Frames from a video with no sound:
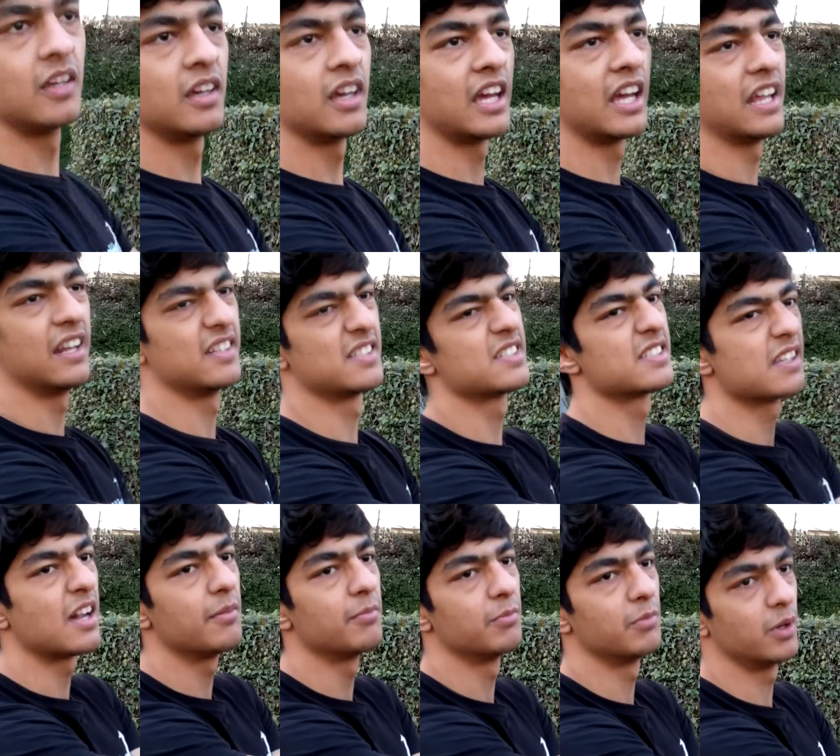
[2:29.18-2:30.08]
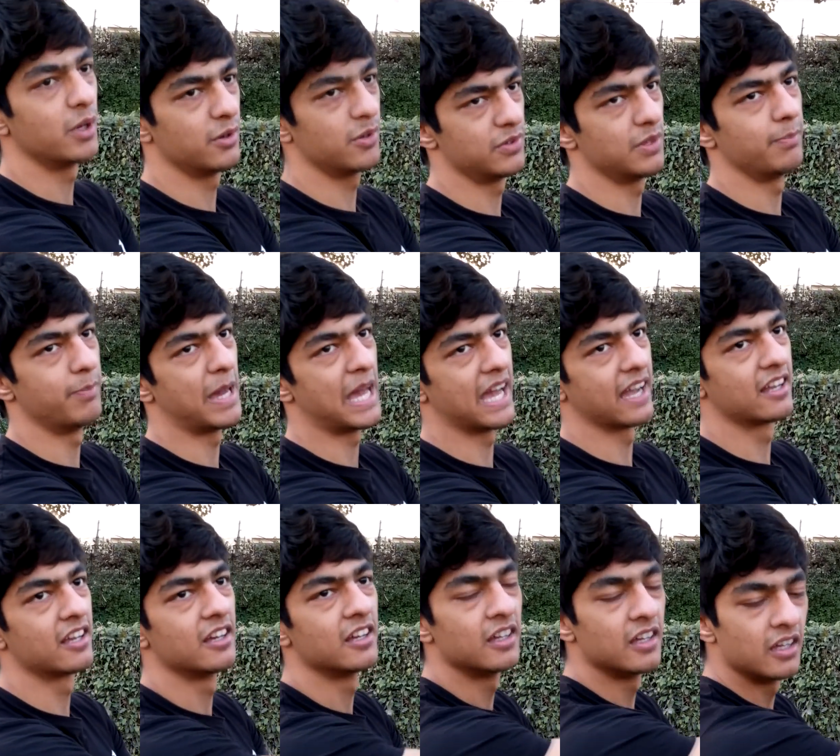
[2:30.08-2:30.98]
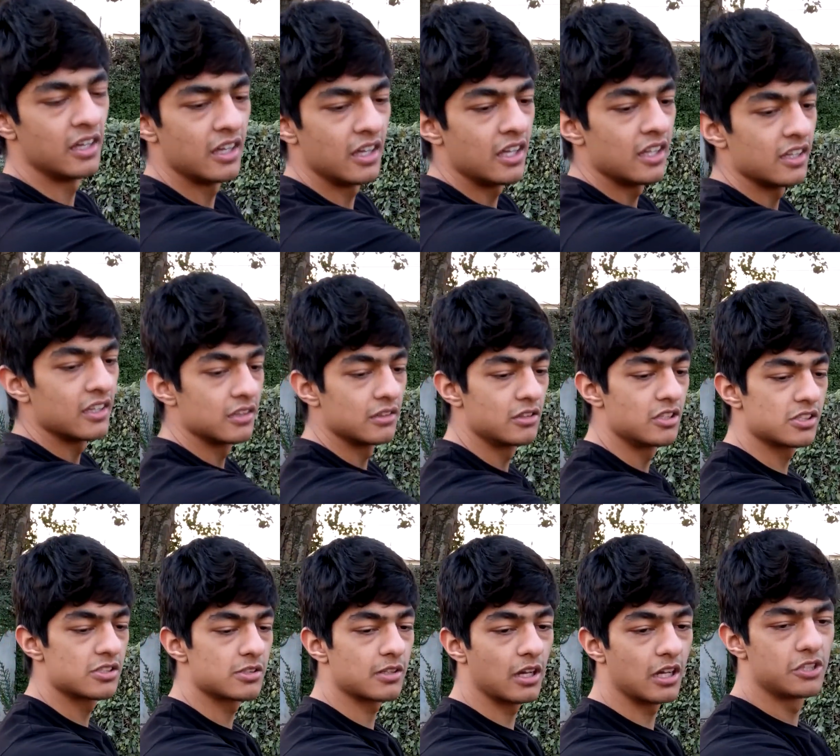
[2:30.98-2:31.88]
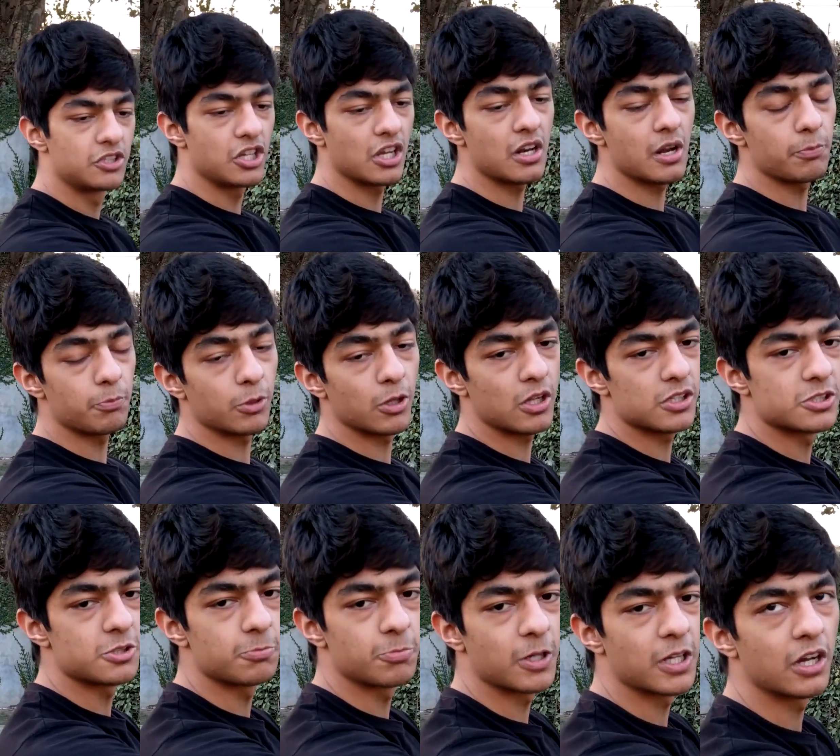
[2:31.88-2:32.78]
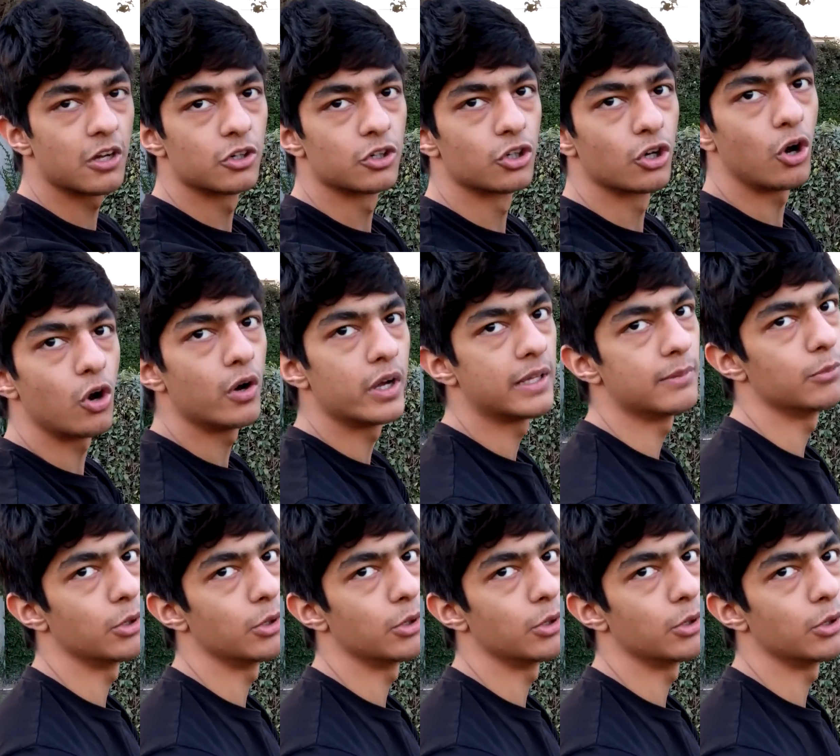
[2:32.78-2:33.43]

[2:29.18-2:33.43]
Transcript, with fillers: and some of the back. This A chin-up will also bring a rowing